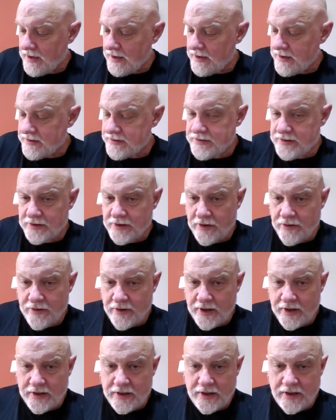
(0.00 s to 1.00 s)
This is another
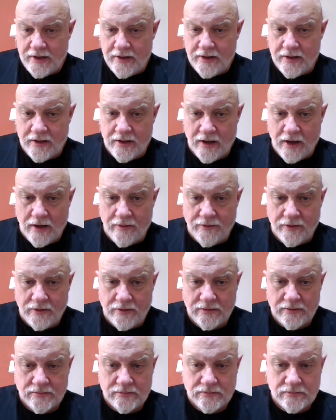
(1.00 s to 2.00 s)
indie
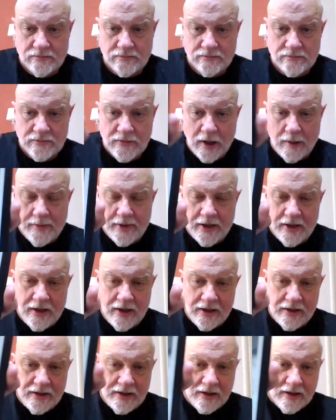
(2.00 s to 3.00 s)
novel, I mean
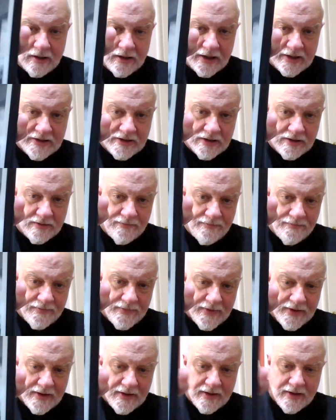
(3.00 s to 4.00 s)
an indie collection
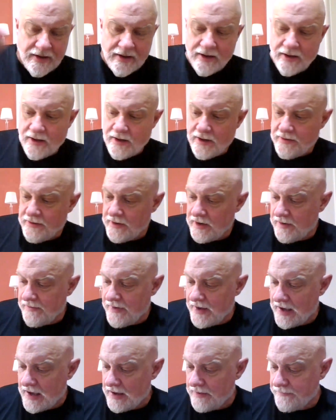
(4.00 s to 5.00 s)
that I've
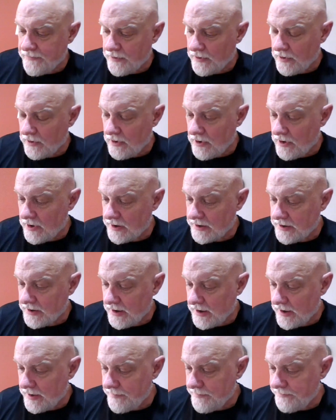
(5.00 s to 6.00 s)
had for a long
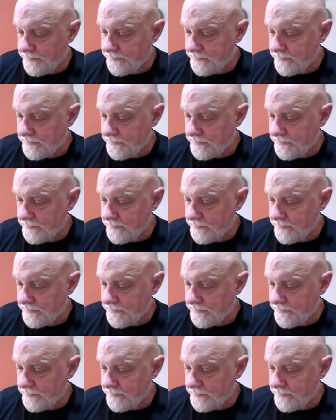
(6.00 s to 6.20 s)
time.